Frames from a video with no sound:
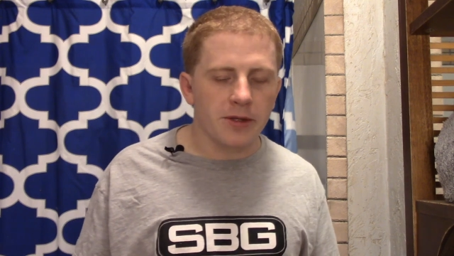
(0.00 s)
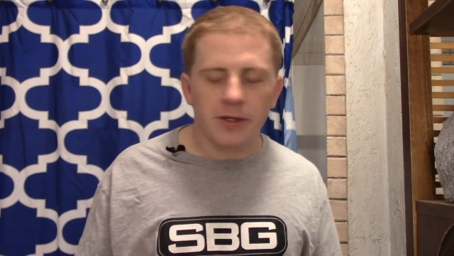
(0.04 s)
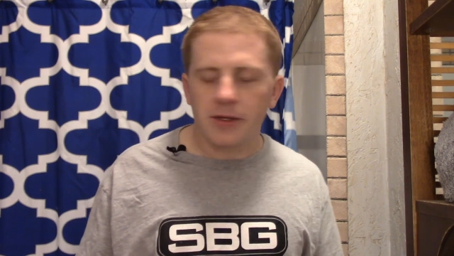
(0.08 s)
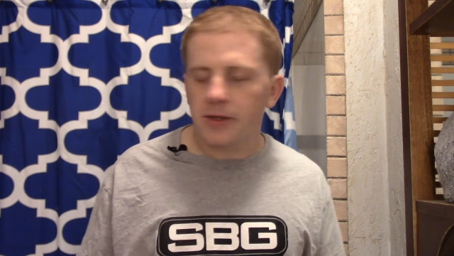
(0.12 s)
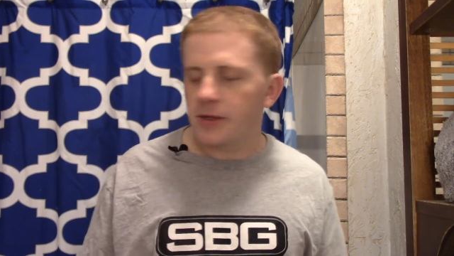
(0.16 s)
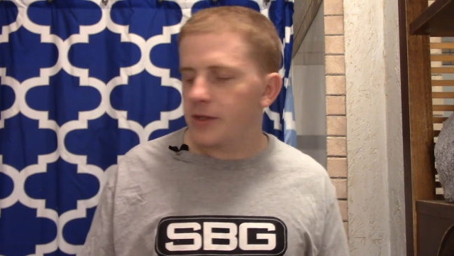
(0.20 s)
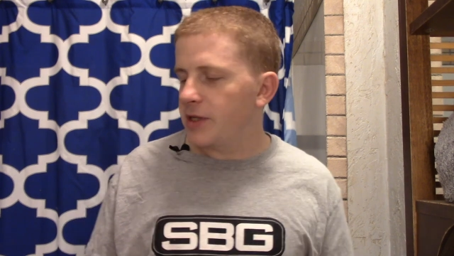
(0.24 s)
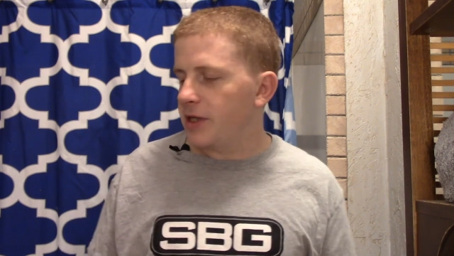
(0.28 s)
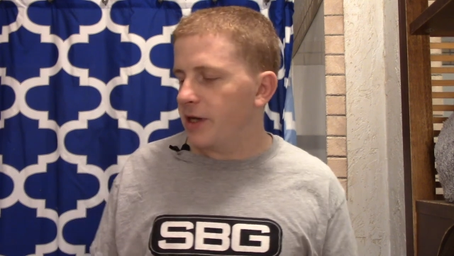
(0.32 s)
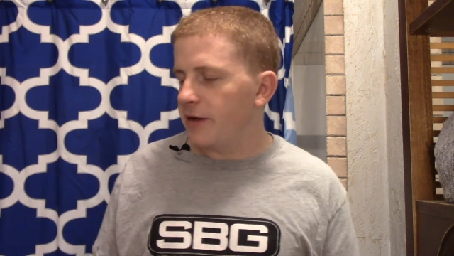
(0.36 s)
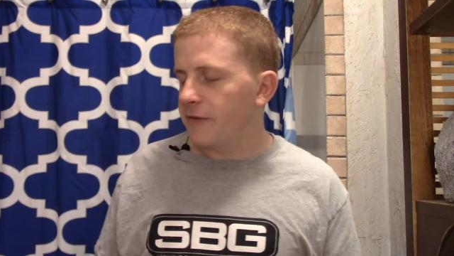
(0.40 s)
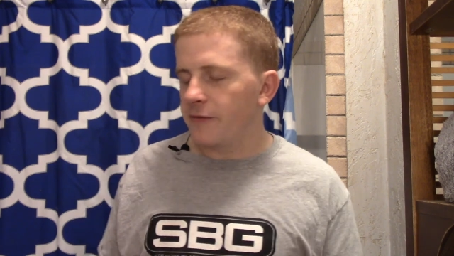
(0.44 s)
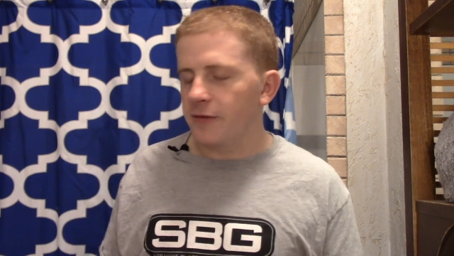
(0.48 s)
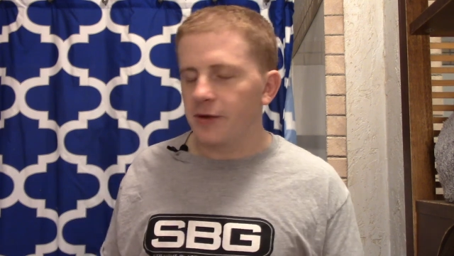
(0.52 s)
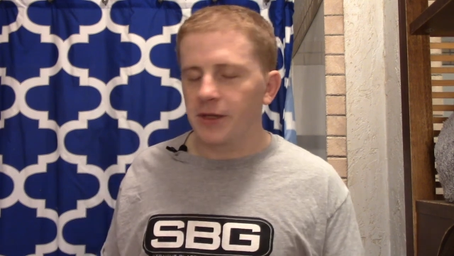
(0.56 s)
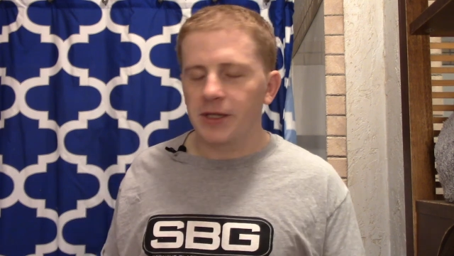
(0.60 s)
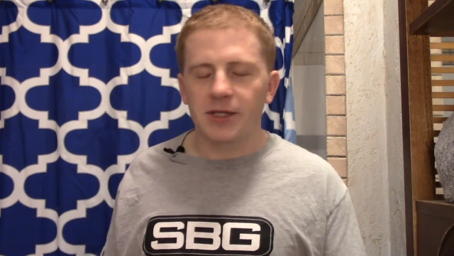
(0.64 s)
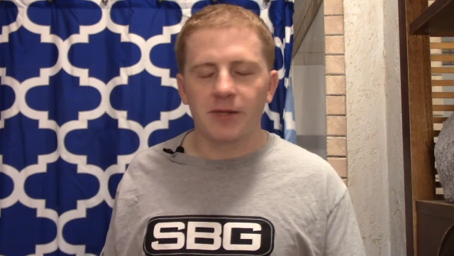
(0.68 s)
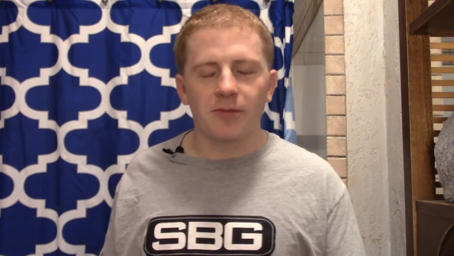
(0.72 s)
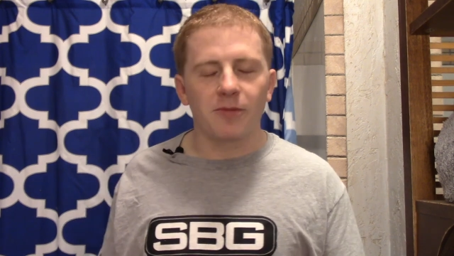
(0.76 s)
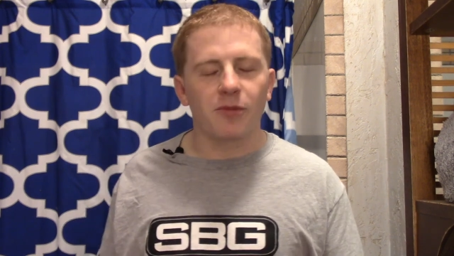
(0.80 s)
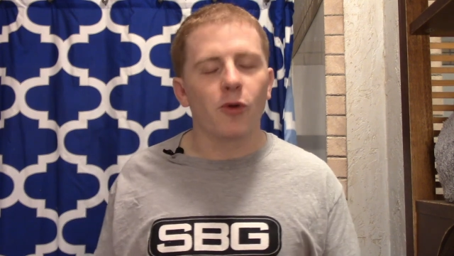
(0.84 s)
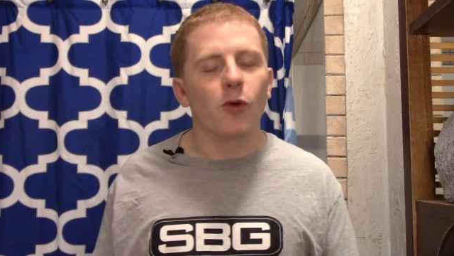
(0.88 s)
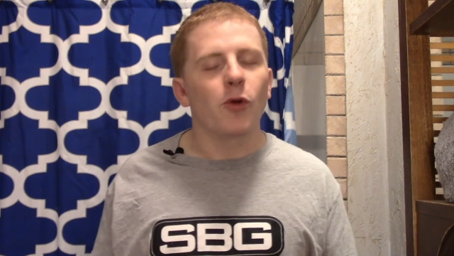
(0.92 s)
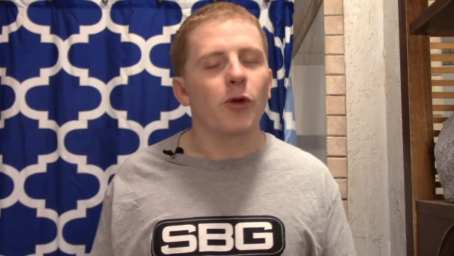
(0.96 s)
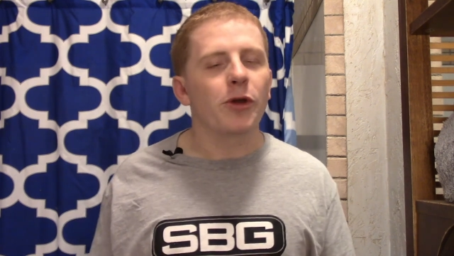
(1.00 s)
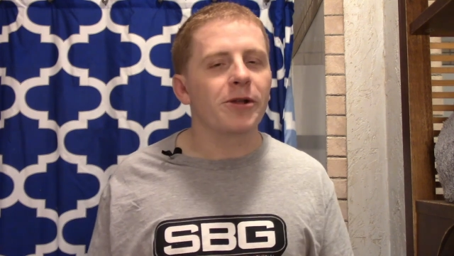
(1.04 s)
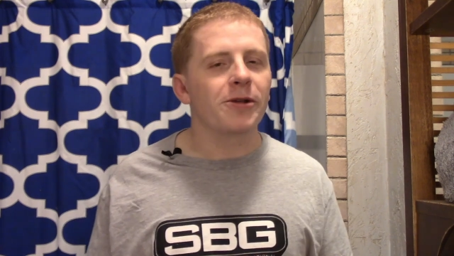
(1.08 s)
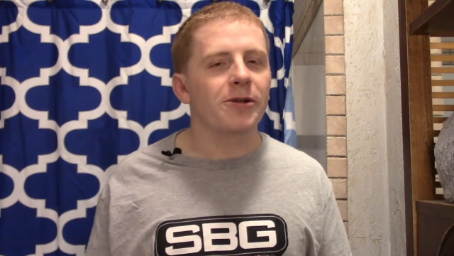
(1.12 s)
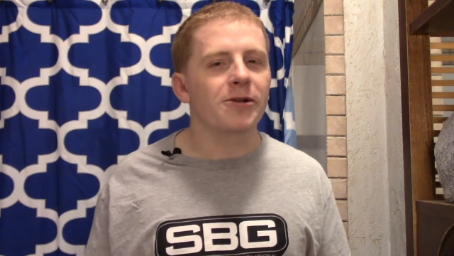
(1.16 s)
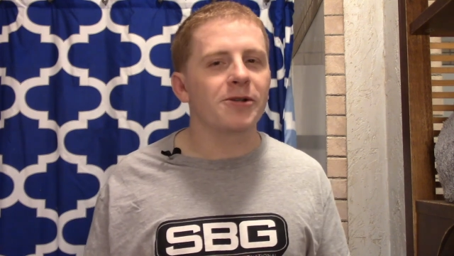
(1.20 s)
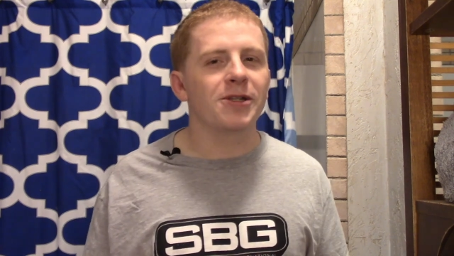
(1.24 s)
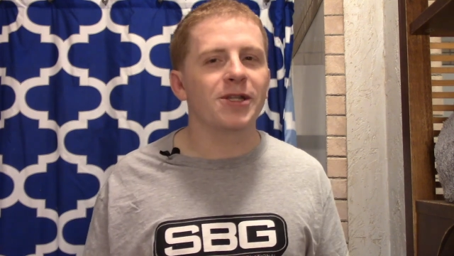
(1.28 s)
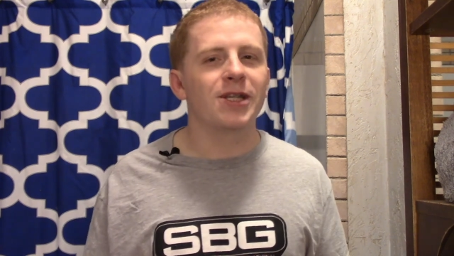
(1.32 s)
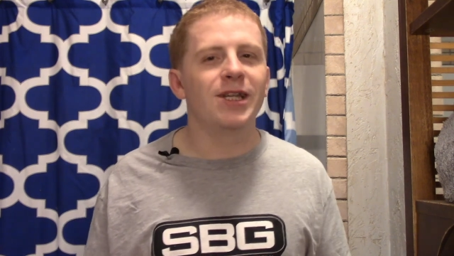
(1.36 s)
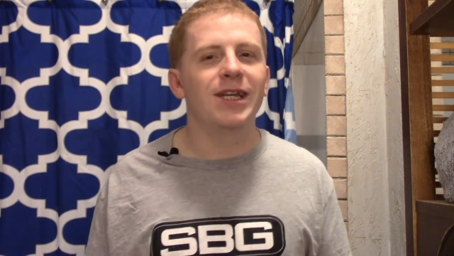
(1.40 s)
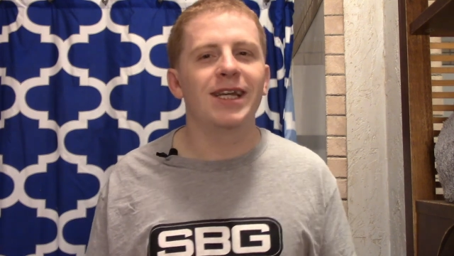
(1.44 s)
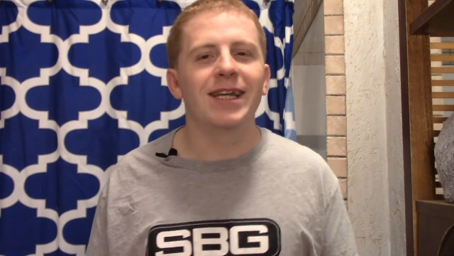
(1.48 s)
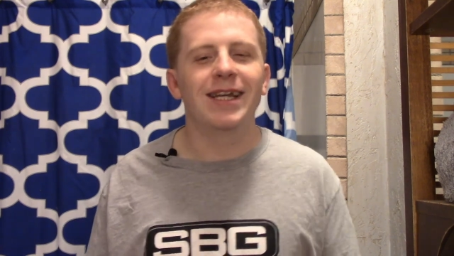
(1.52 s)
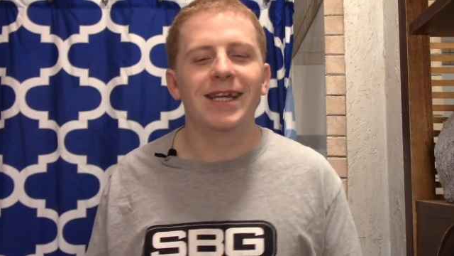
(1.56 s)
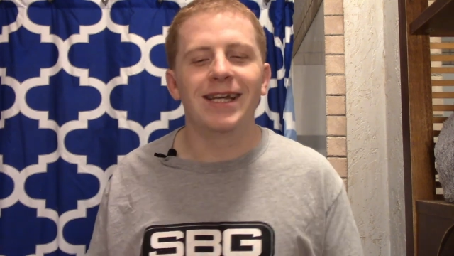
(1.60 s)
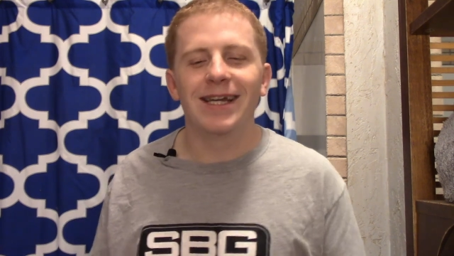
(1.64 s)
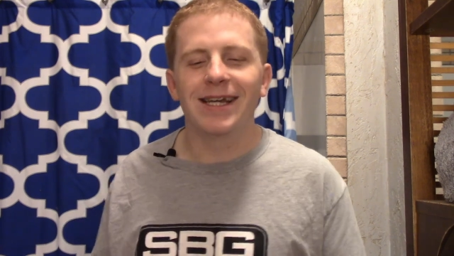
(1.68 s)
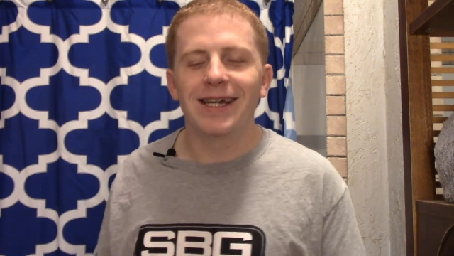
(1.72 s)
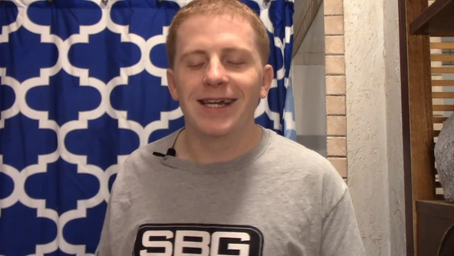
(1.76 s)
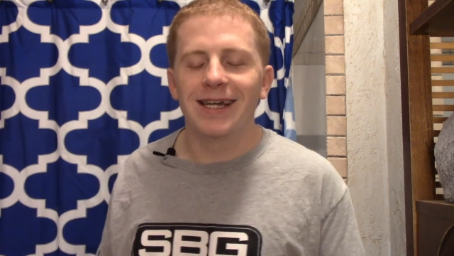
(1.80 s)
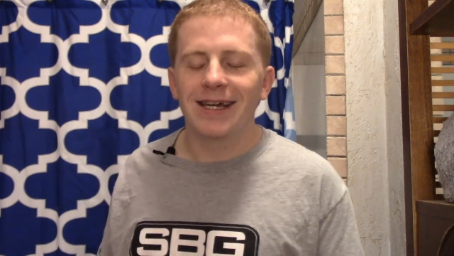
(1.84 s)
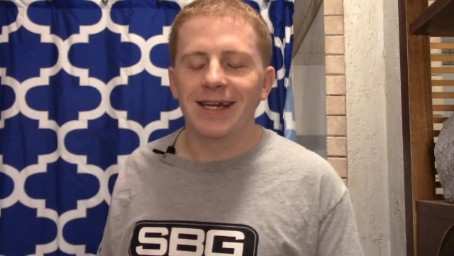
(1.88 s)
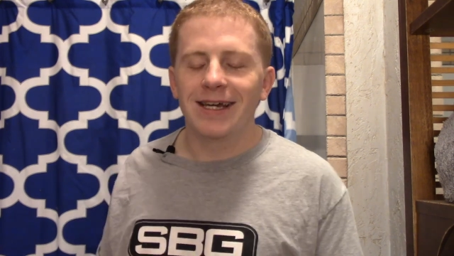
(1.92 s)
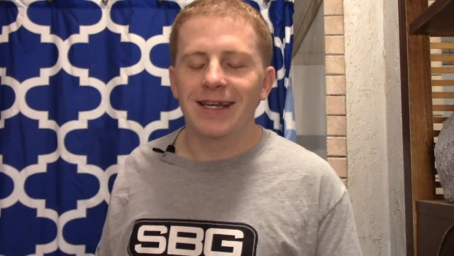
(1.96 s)
there's definitely some pointers
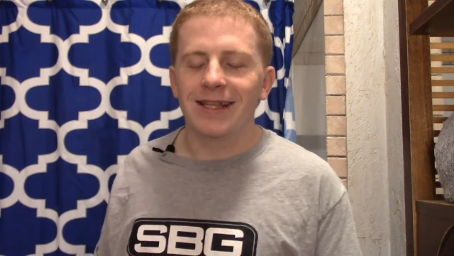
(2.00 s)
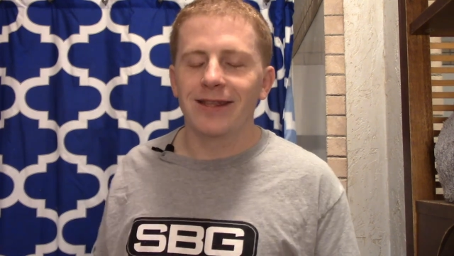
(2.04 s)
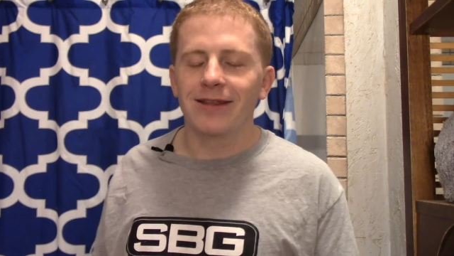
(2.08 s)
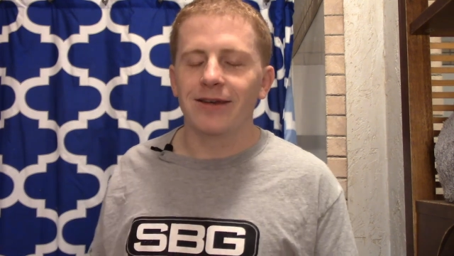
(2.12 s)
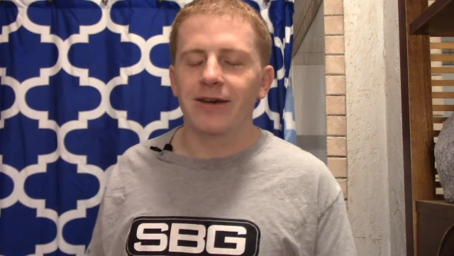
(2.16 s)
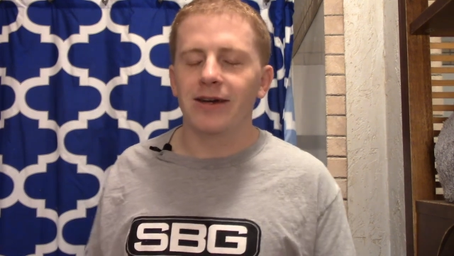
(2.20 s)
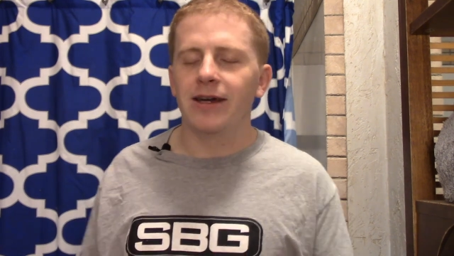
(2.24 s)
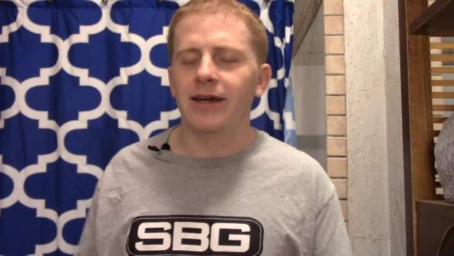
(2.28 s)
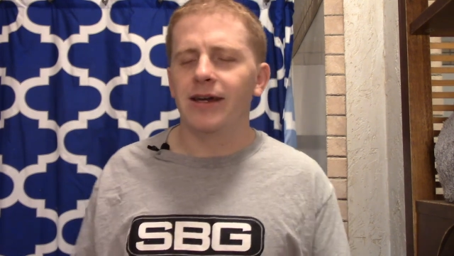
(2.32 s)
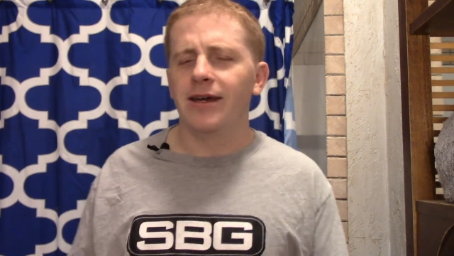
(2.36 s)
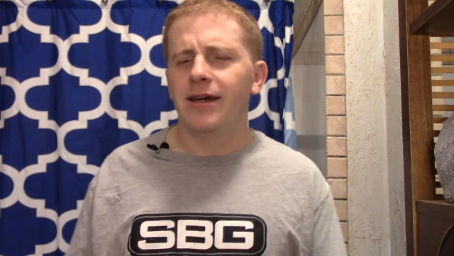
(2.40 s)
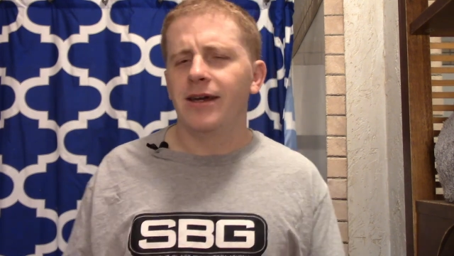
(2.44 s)
that